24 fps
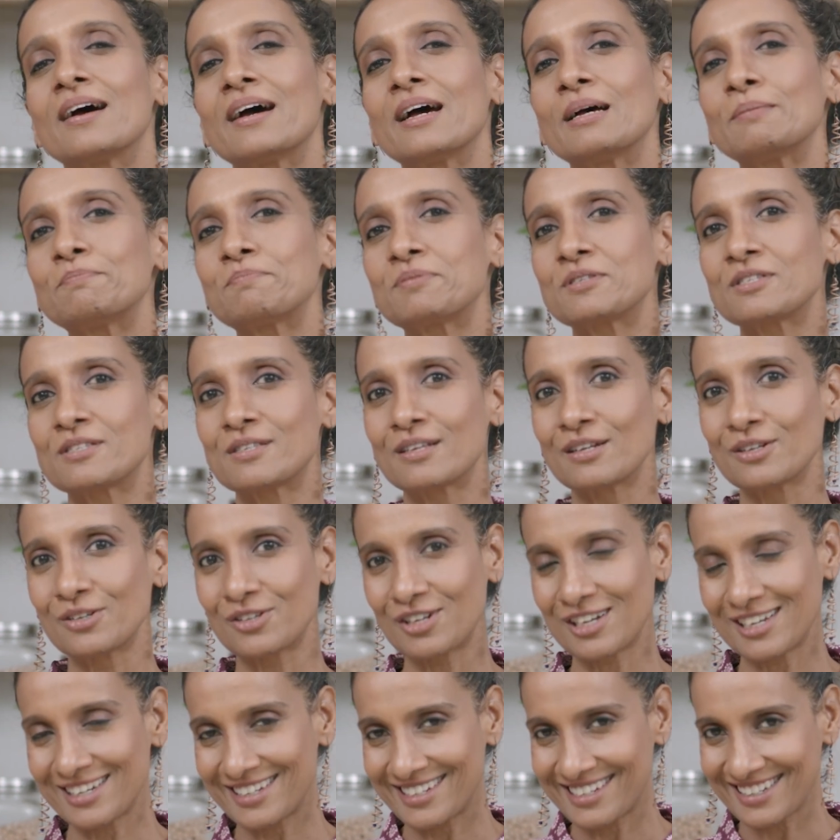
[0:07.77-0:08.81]

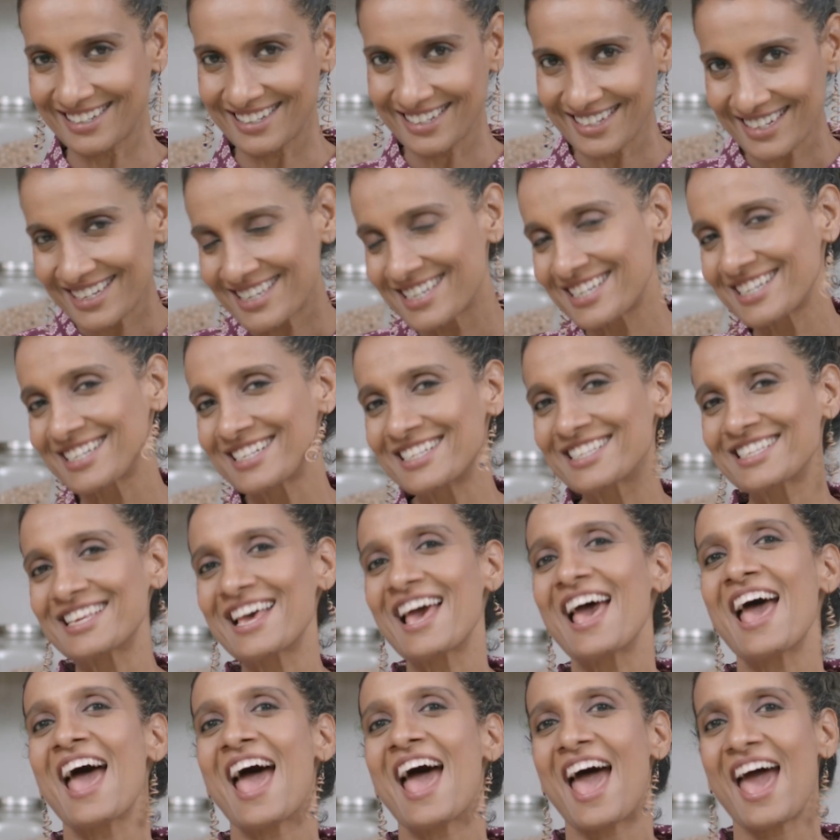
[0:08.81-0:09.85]
absolutely delicious
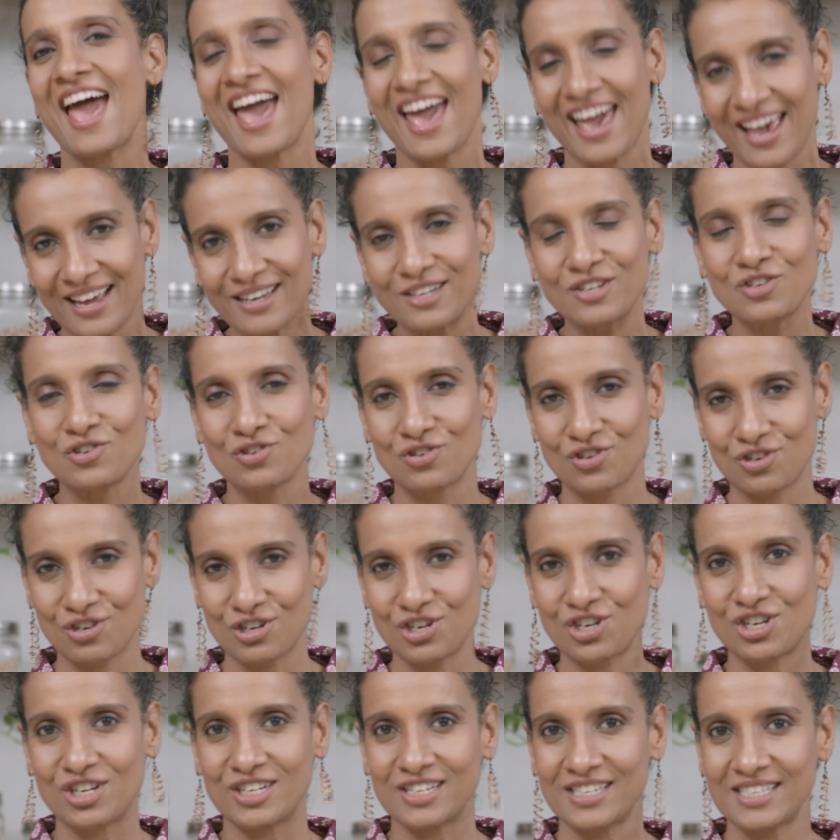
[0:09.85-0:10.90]
and
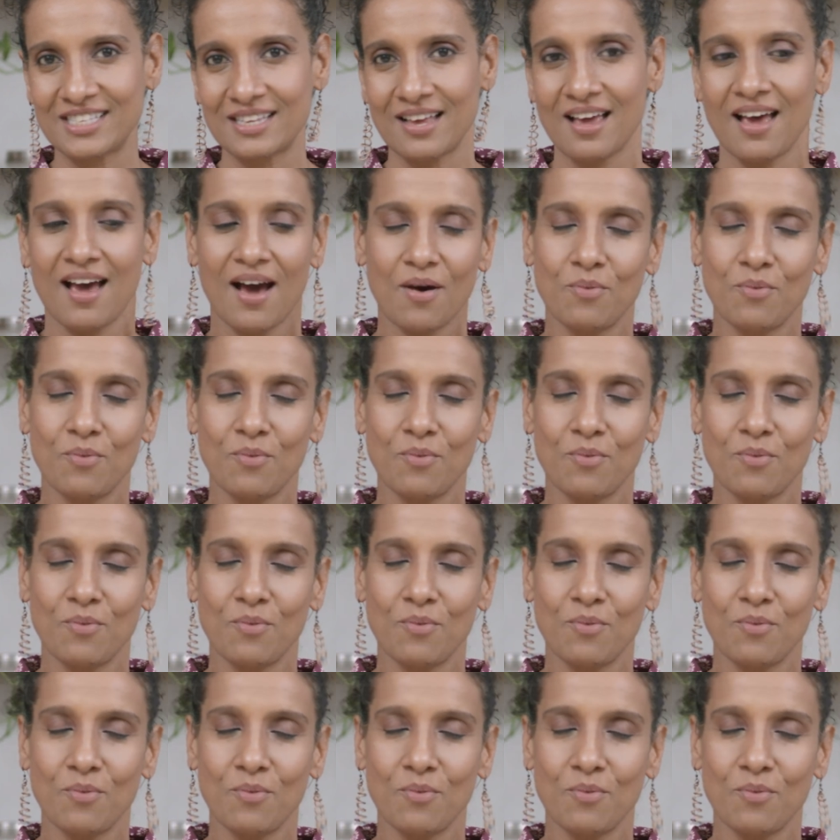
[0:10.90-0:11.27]
nutritious.